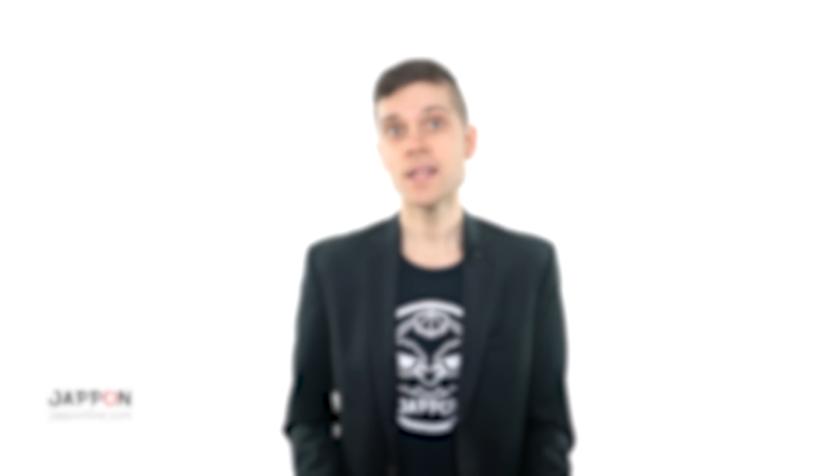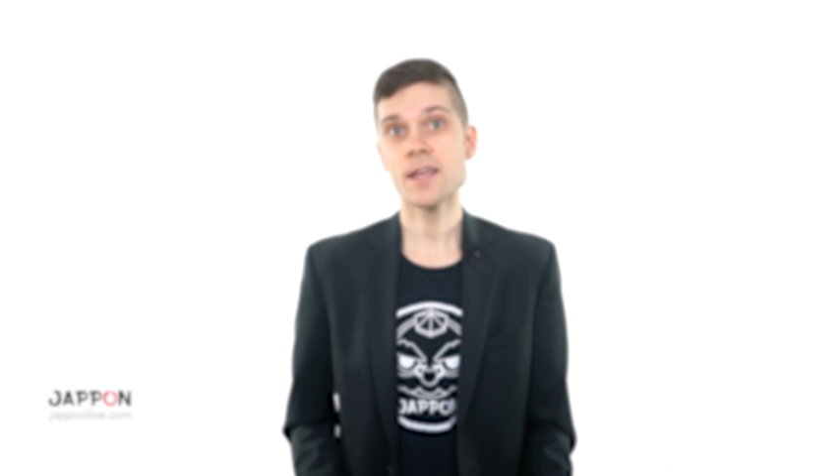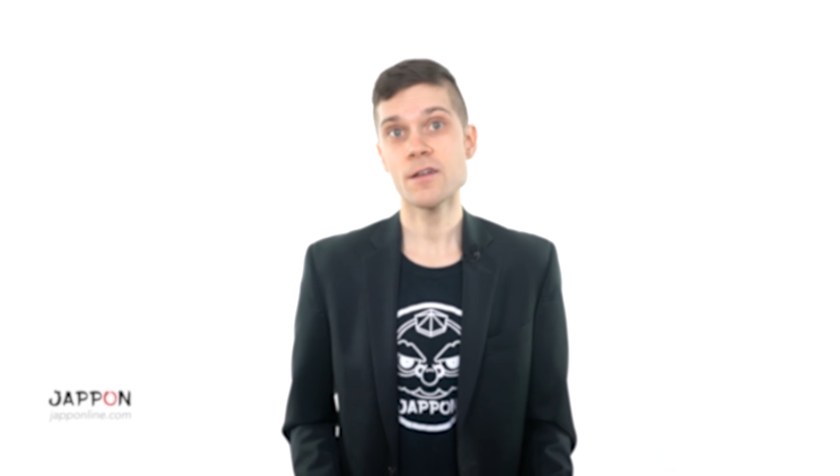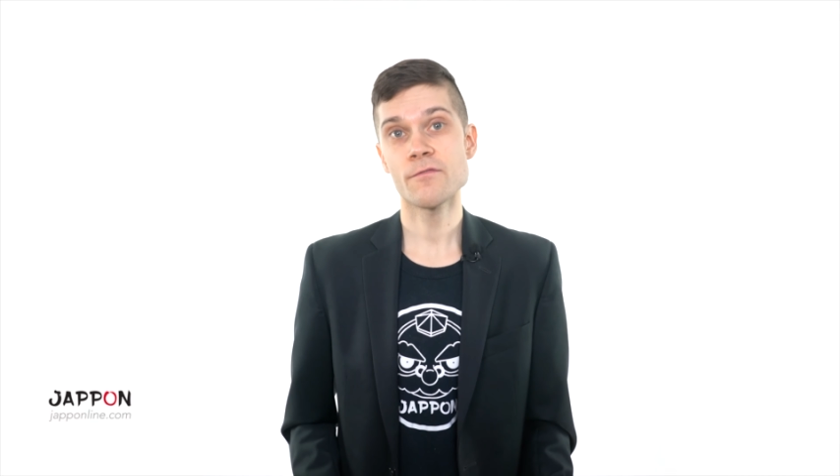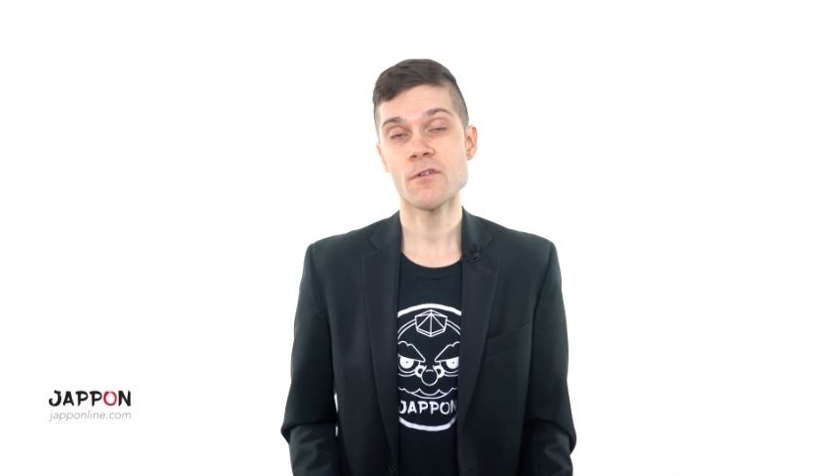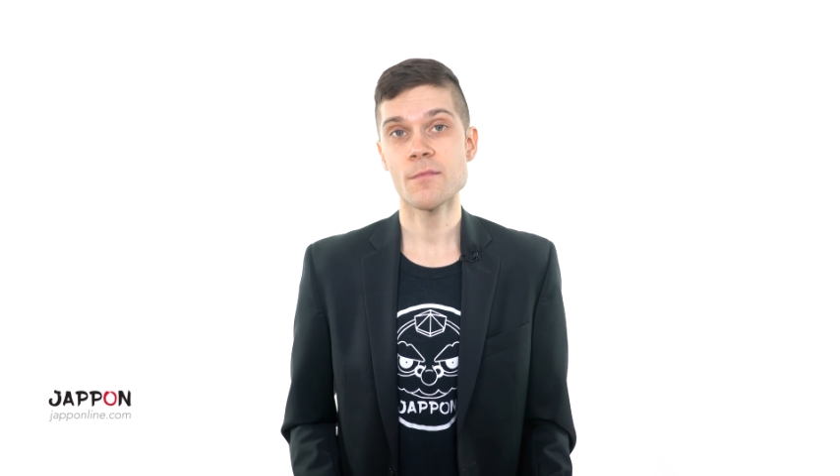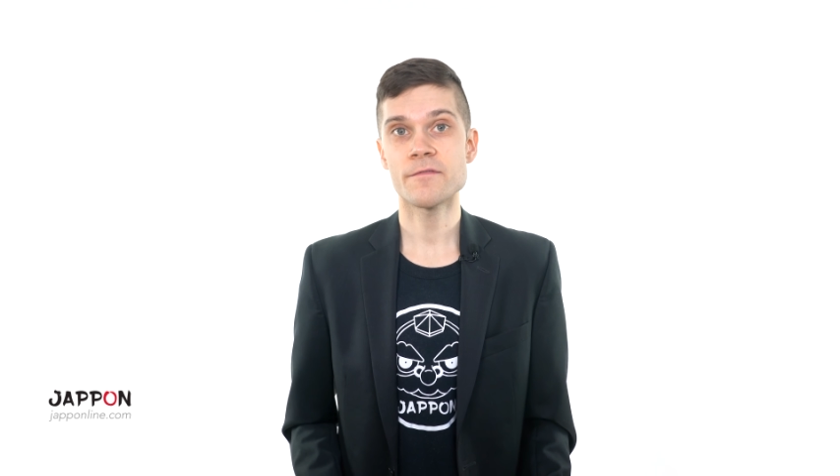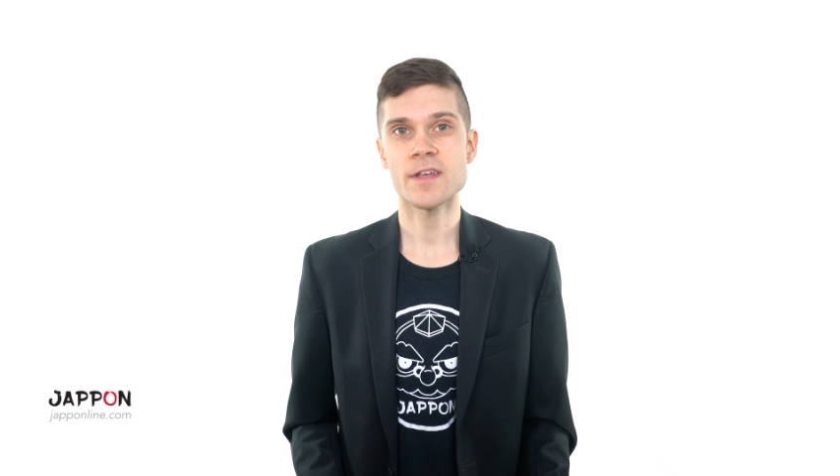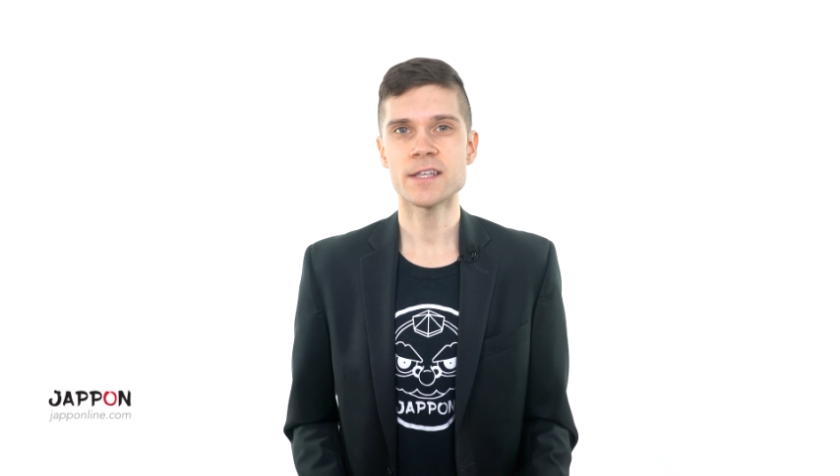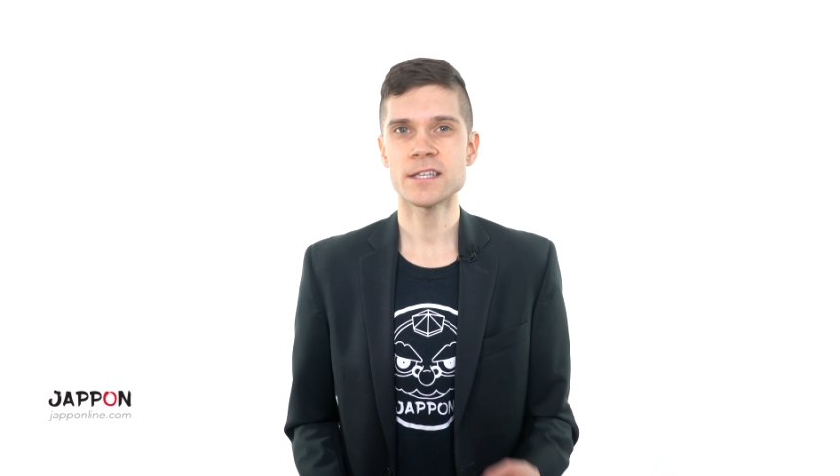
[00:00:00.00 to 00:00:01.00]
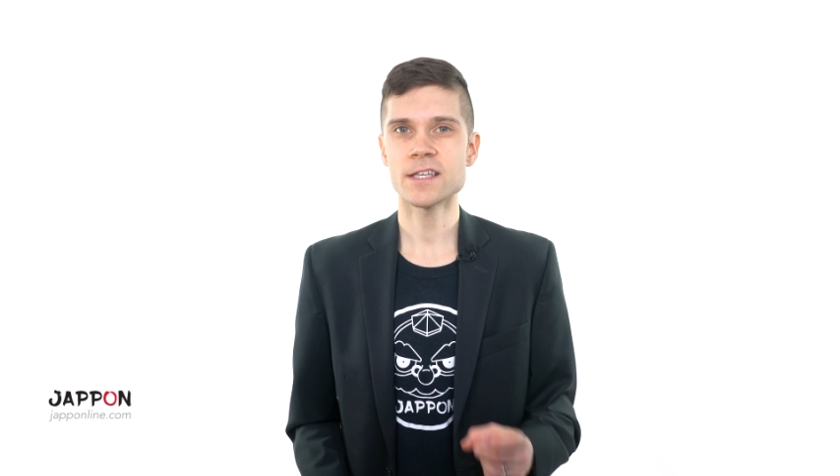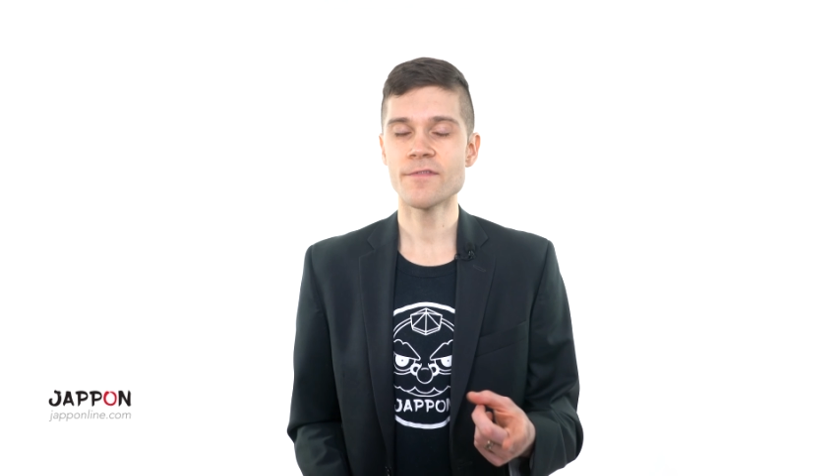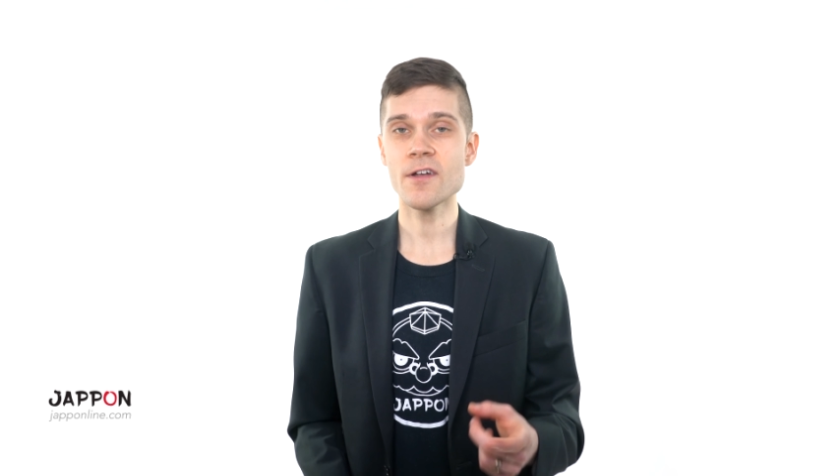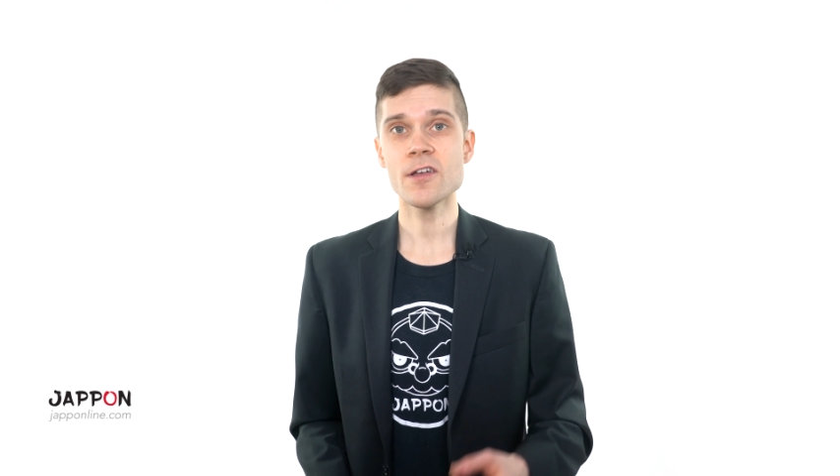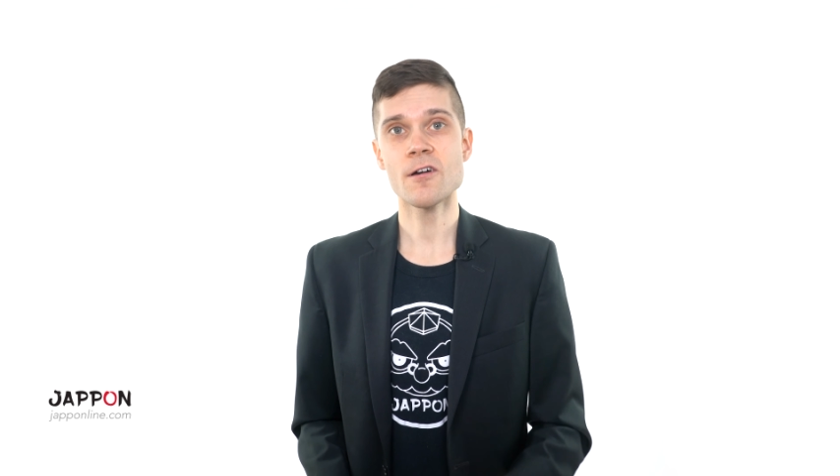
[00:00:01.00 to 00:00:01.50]
negative form of des is
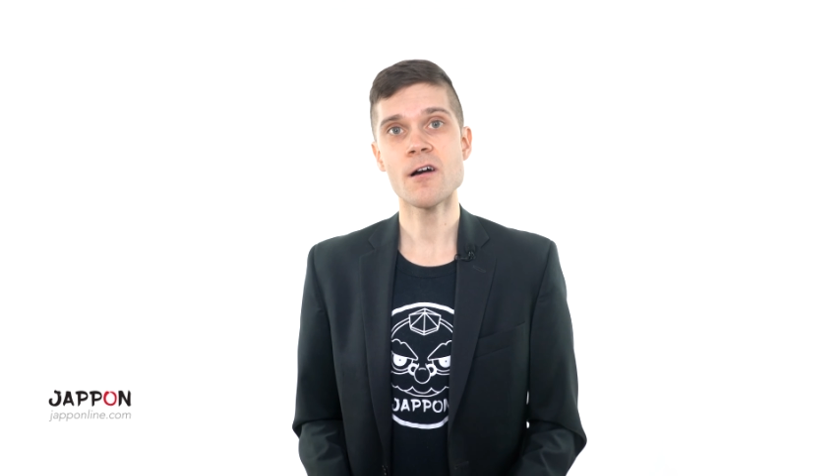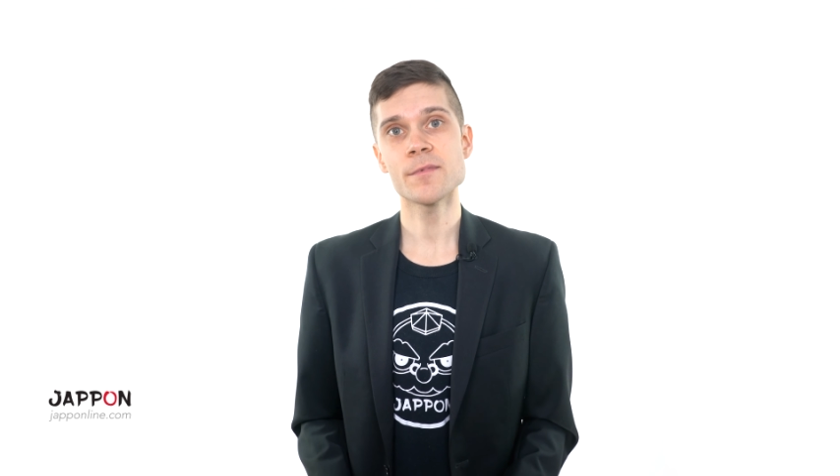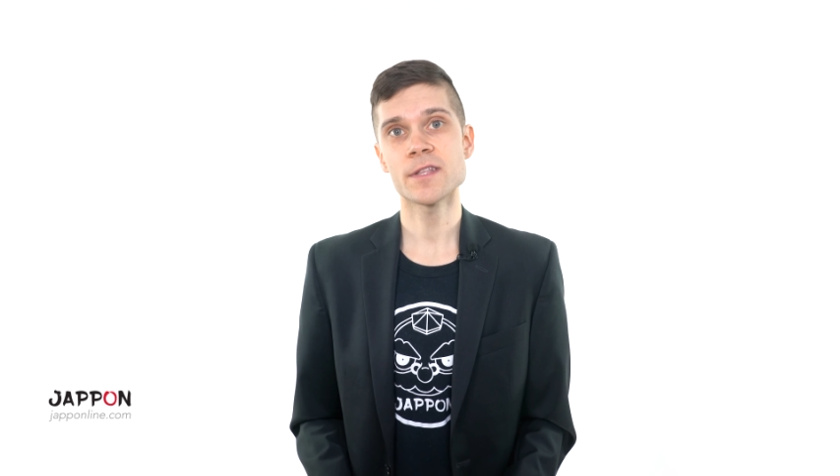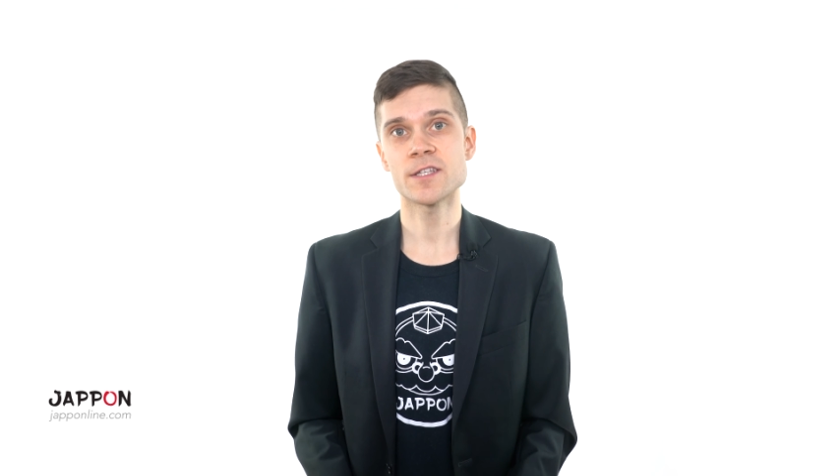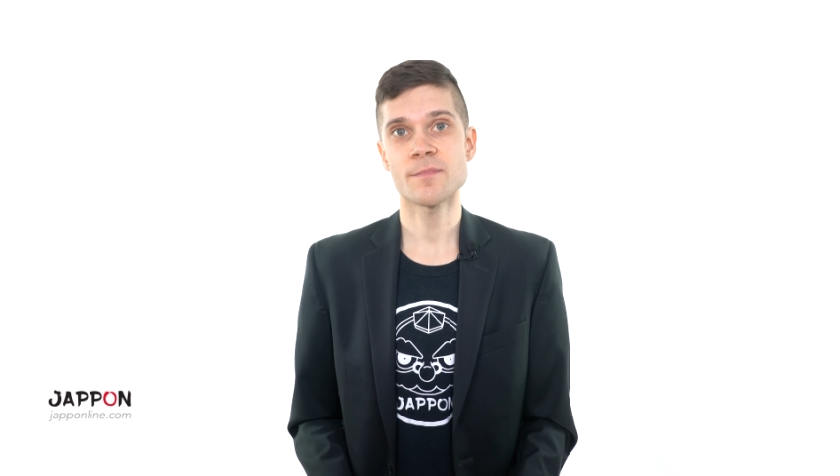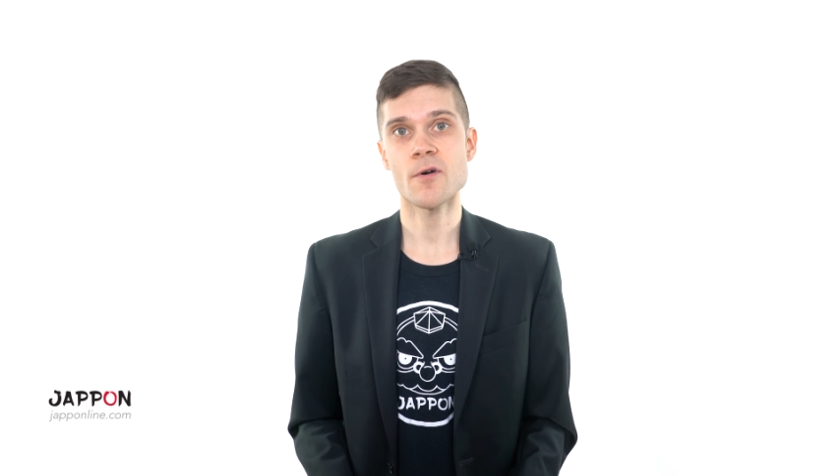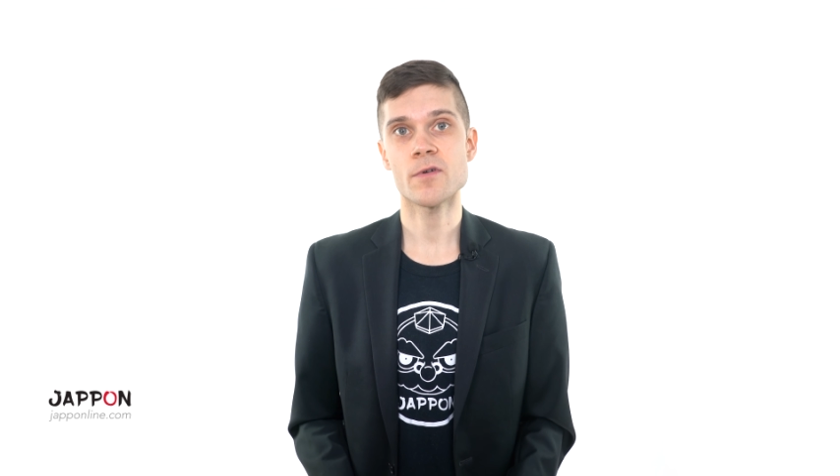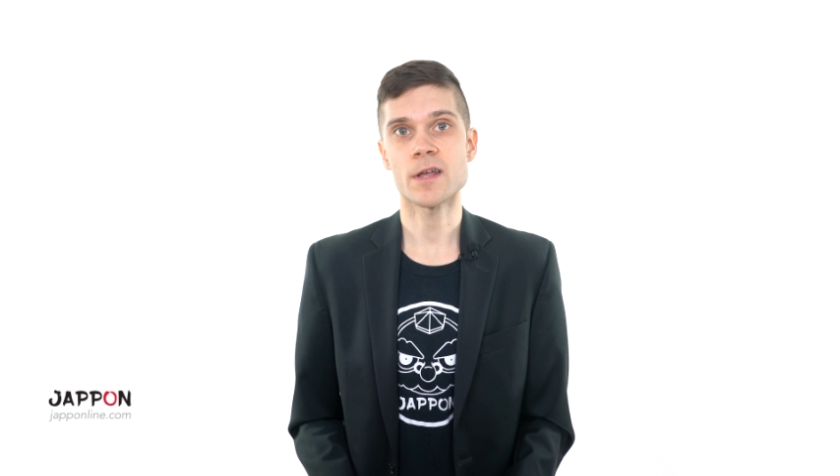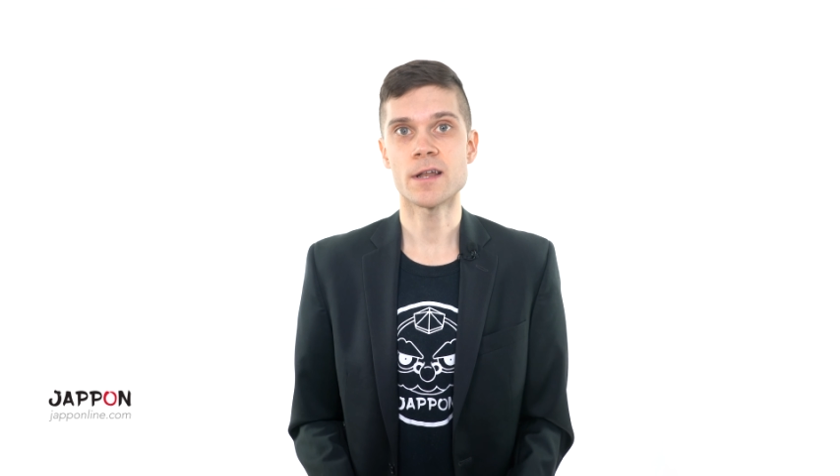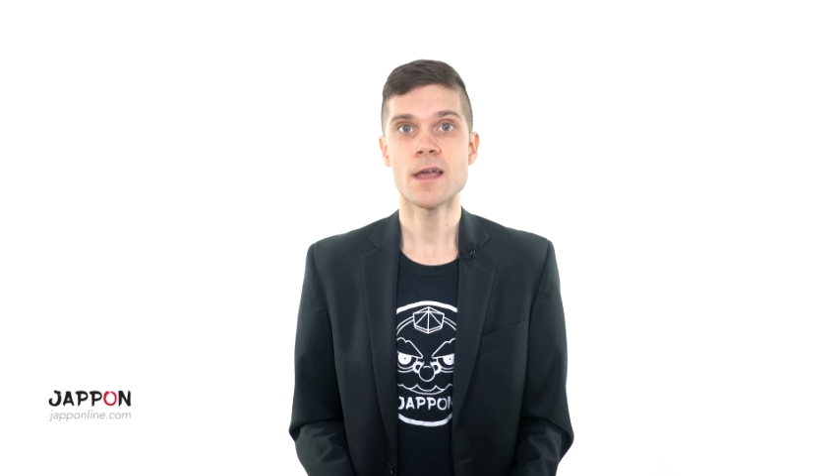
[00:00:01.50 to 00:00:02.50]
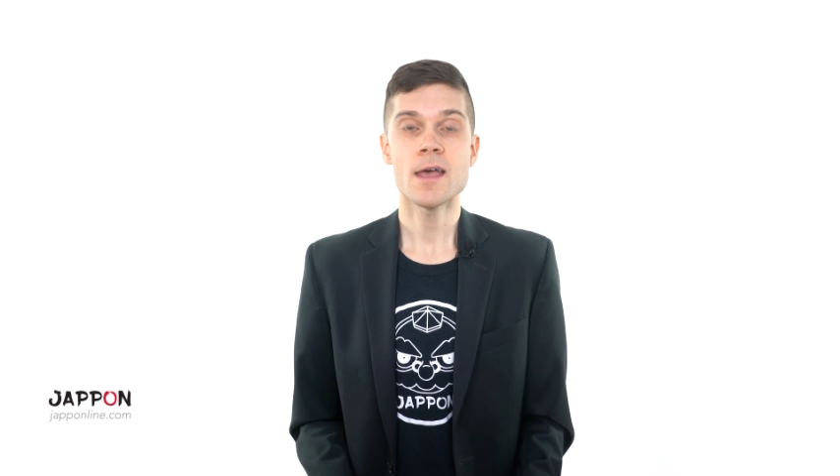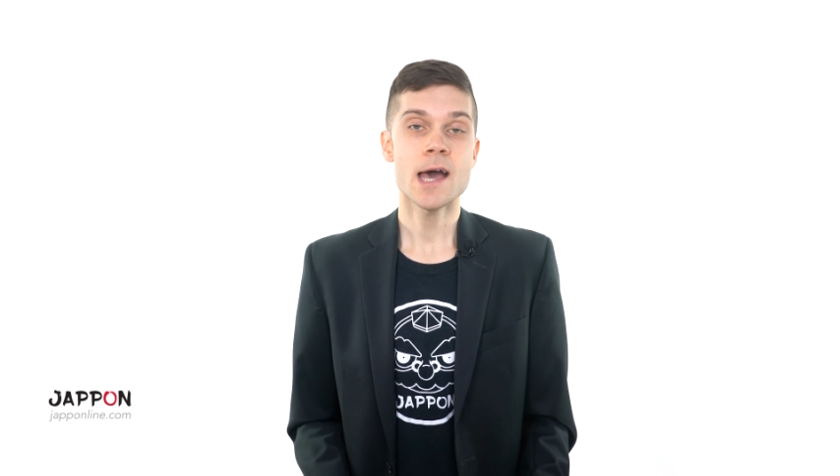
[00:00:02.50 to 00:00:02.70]
very commonly spoken.